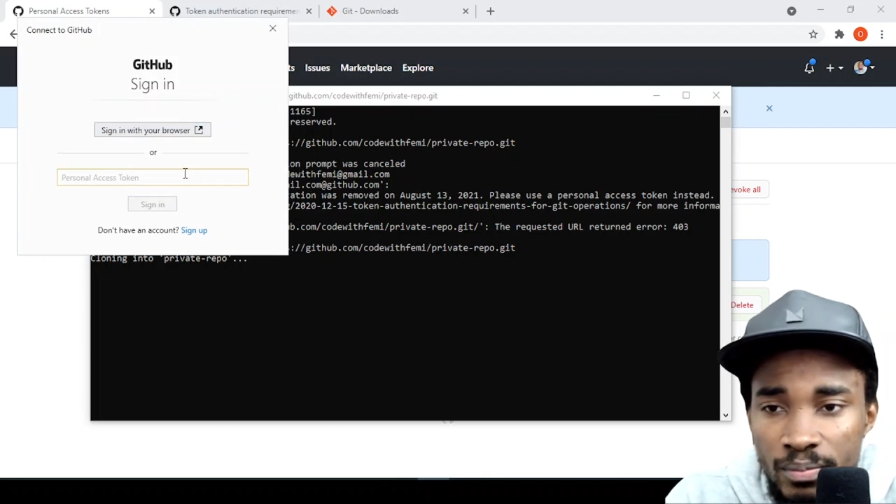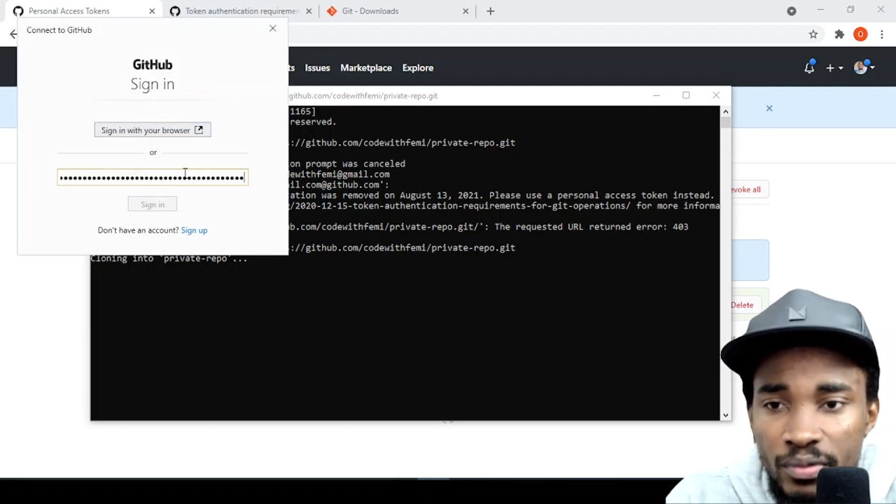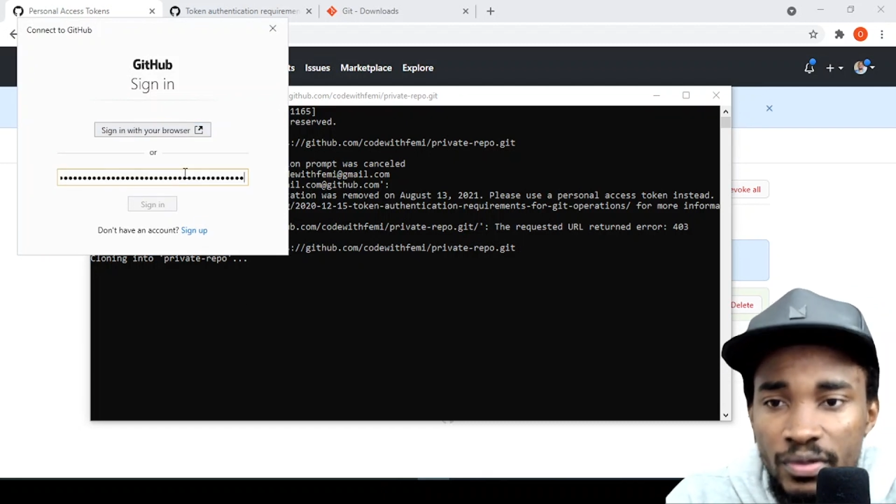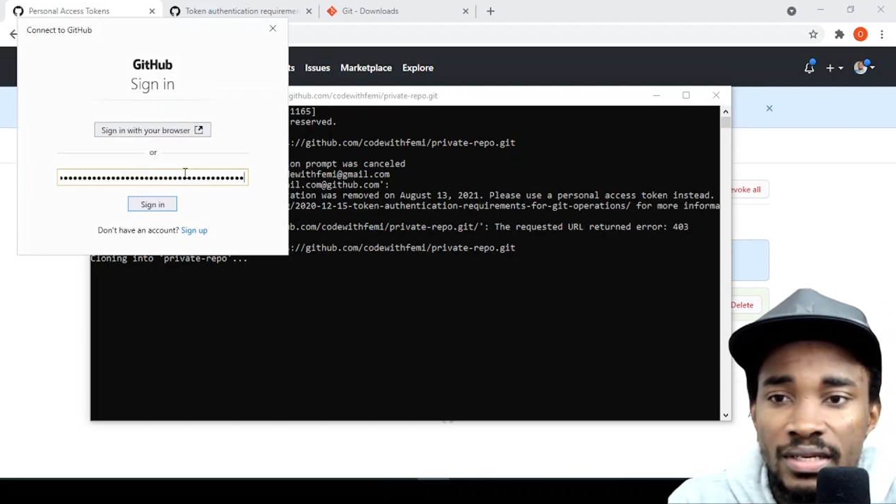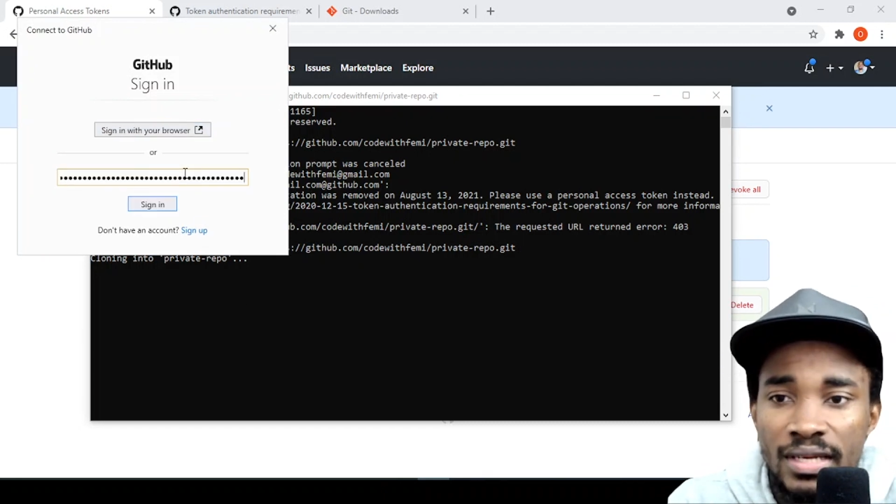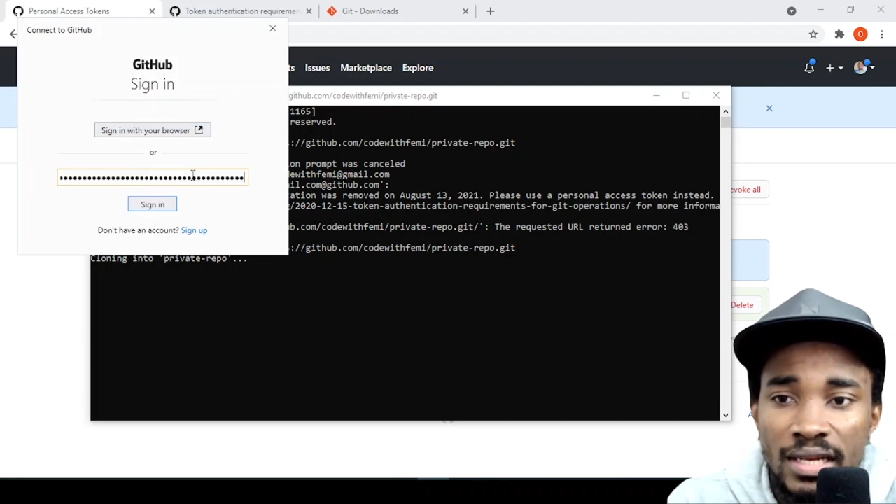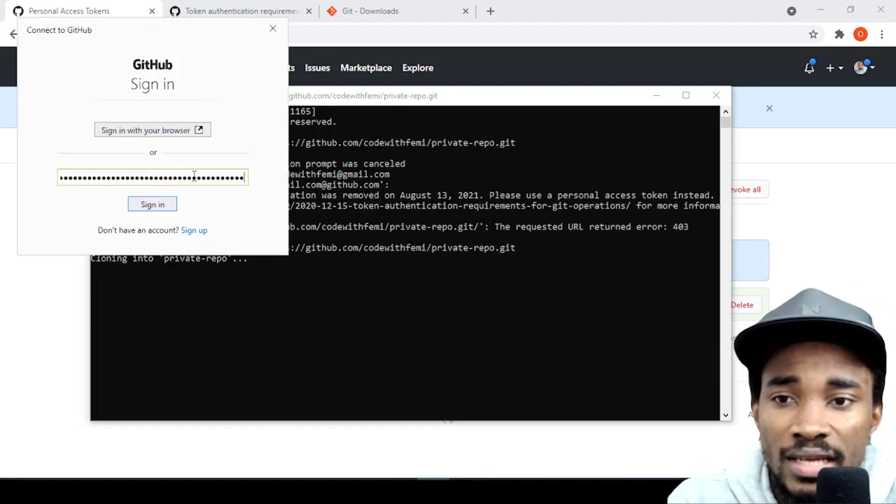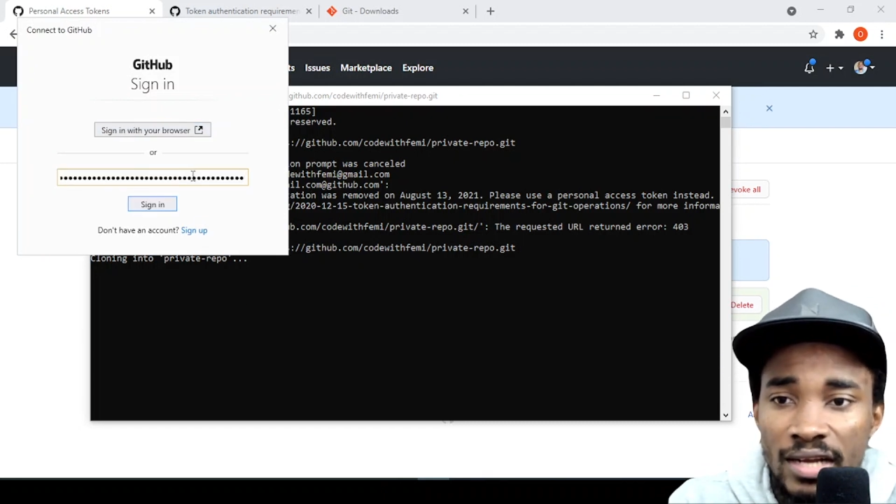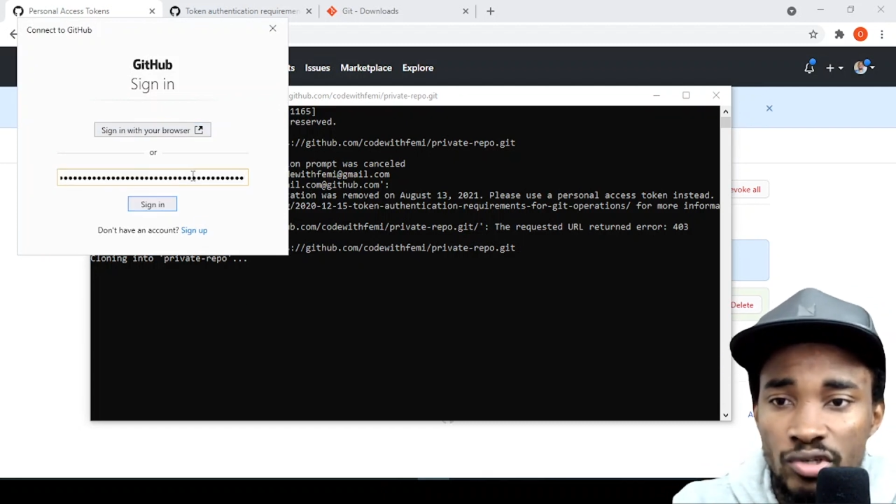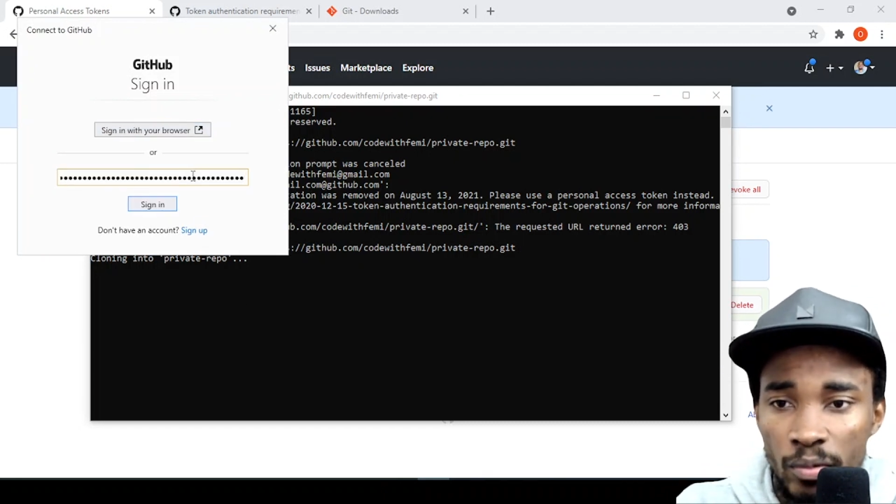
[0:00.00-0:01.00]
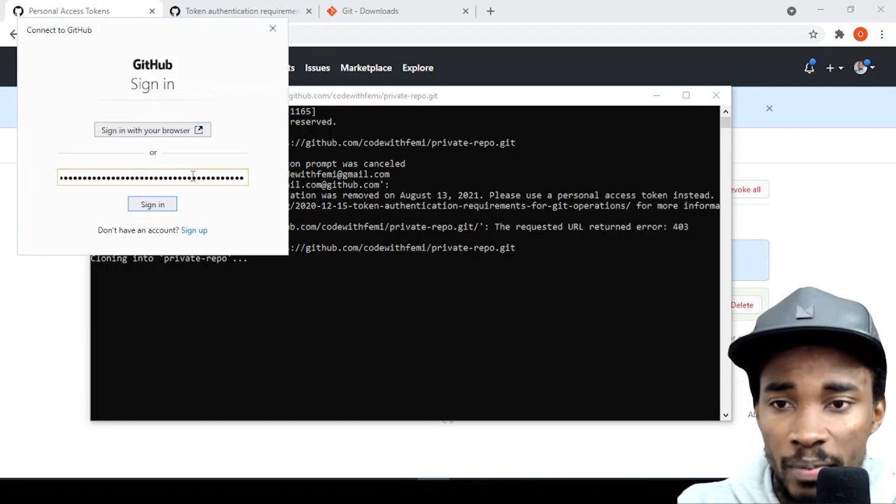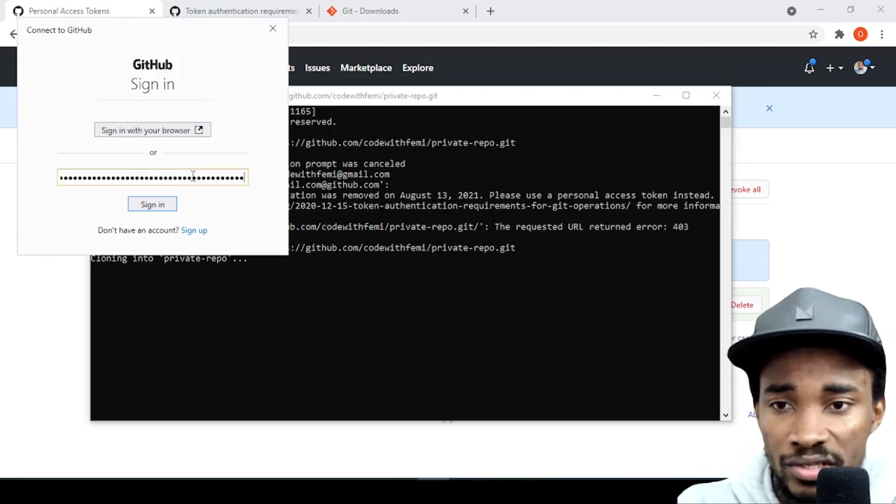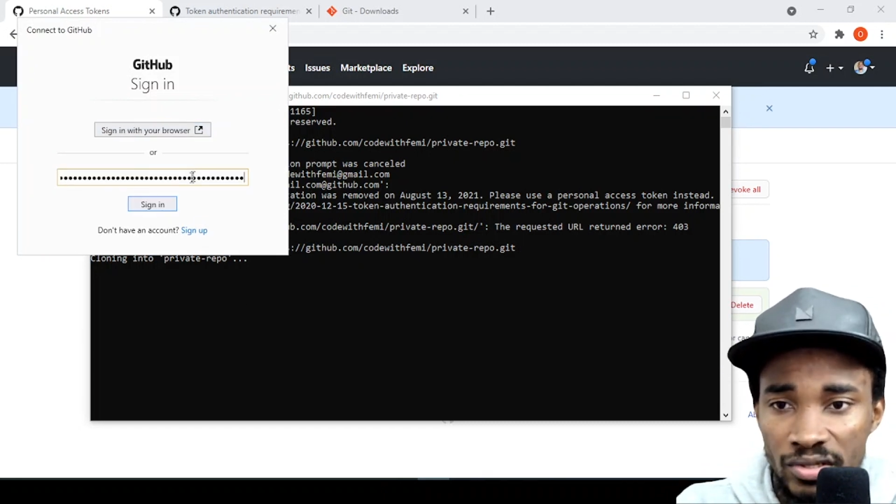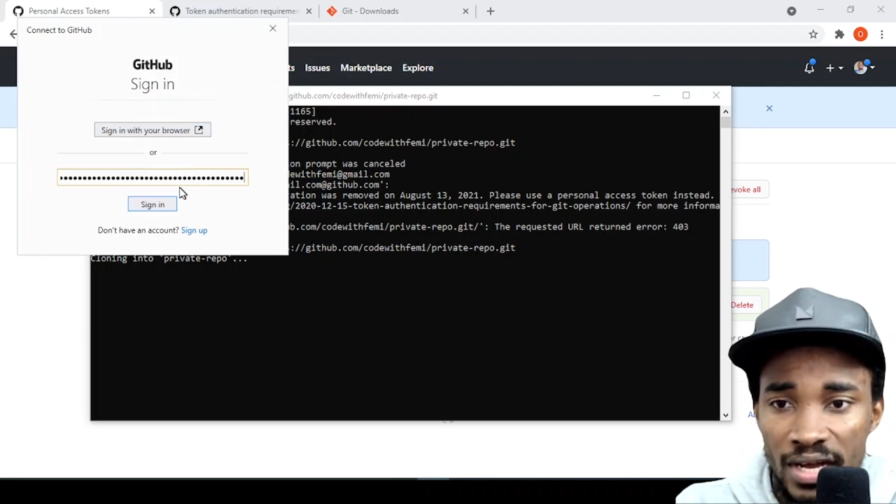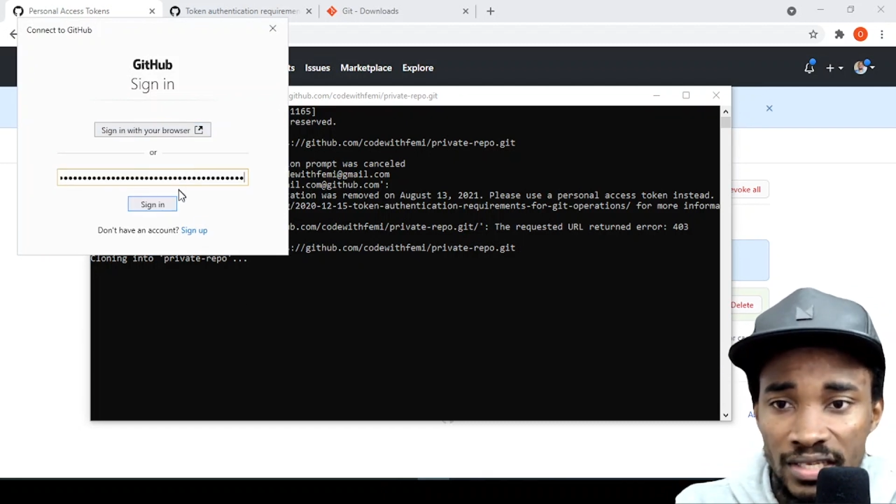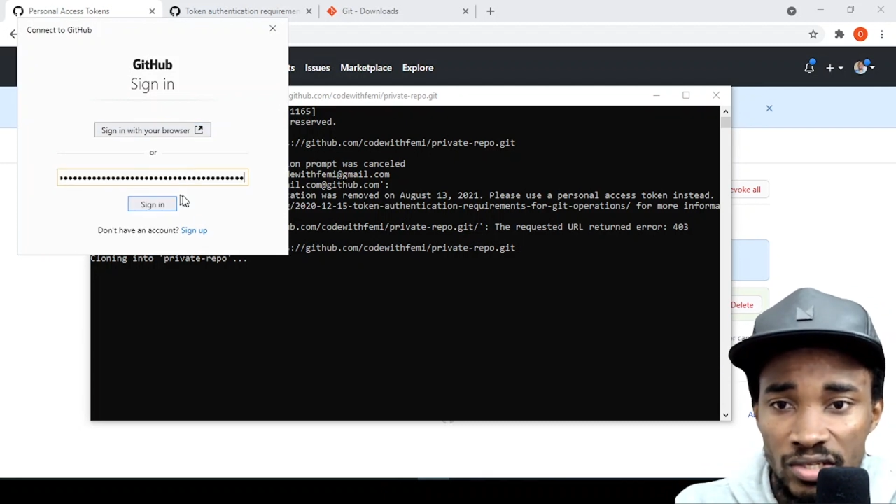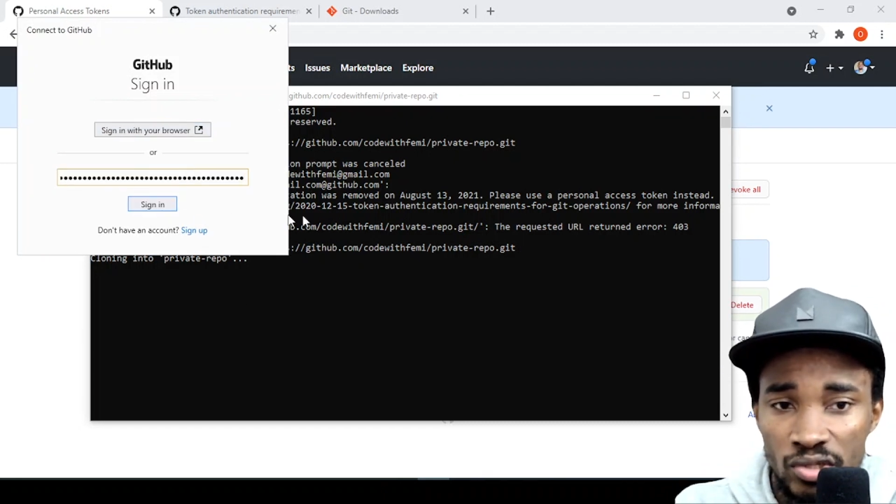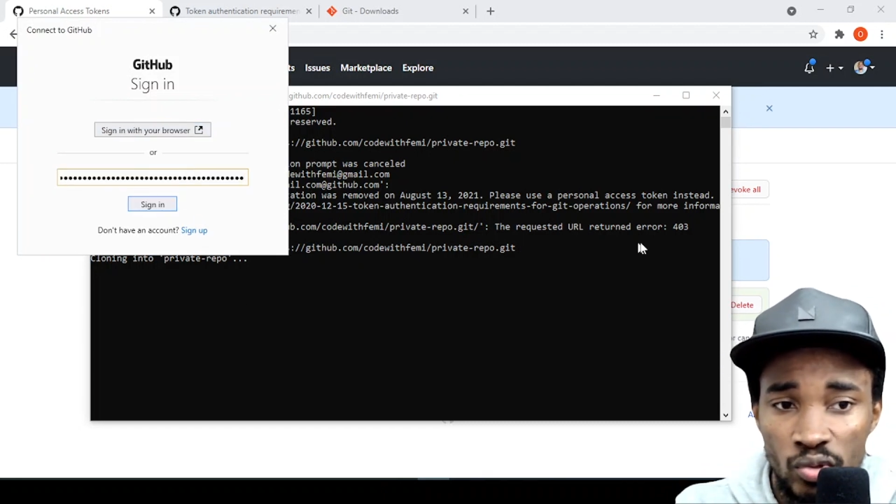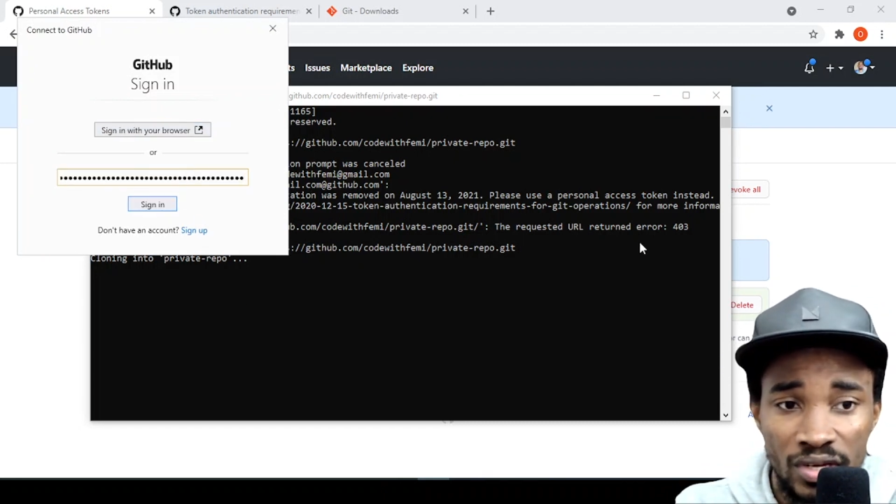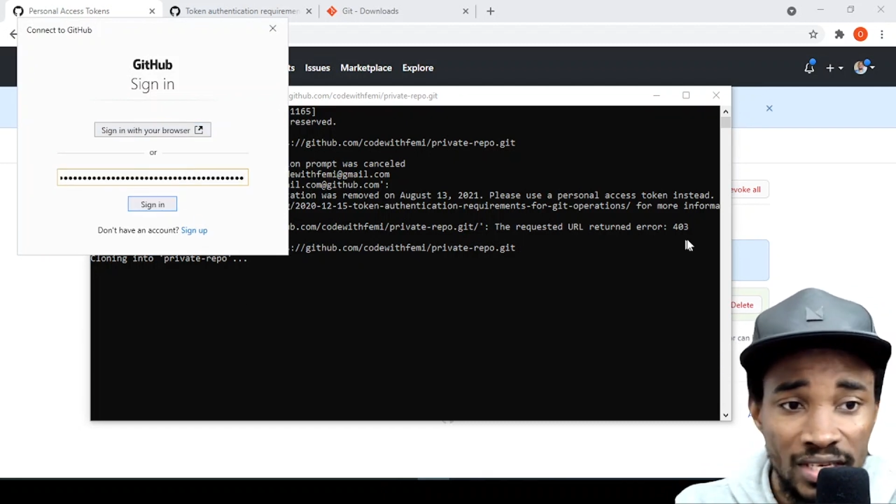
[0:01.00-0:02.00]
put in that actual personal access
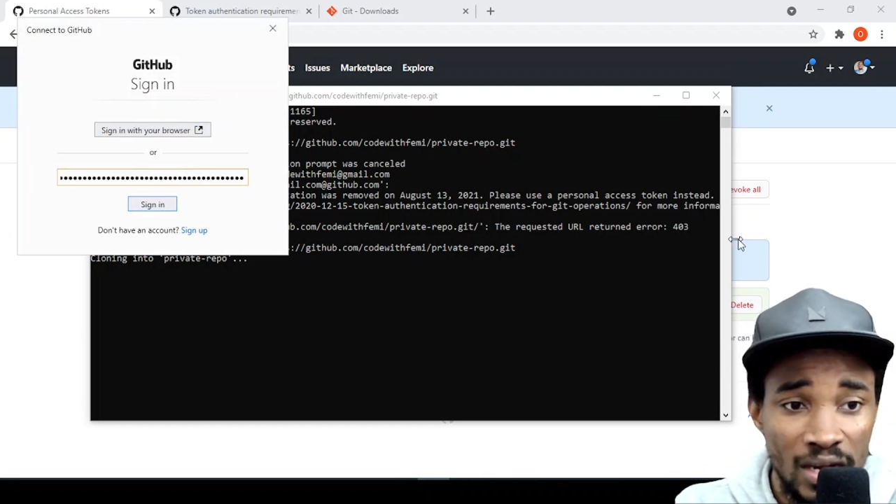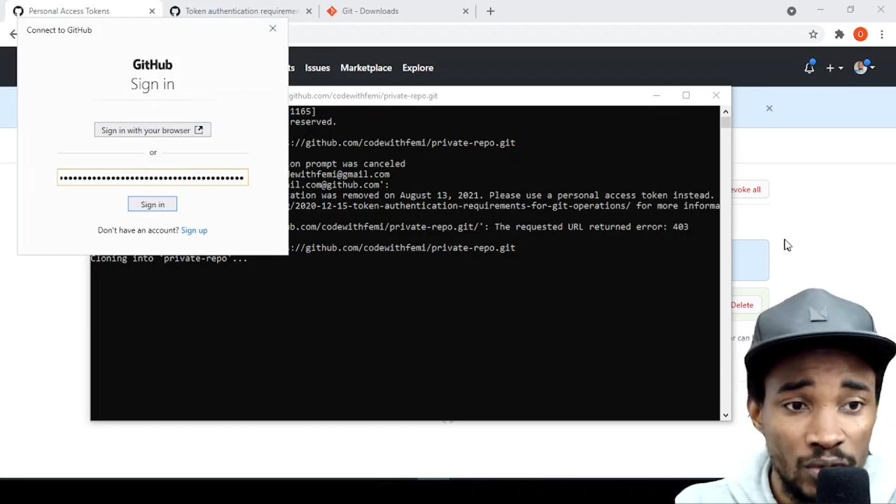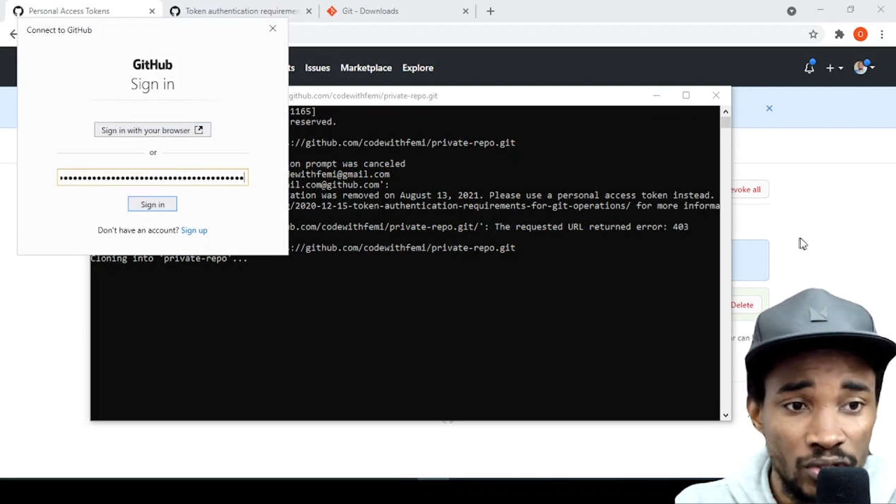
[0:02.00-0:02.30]
token that we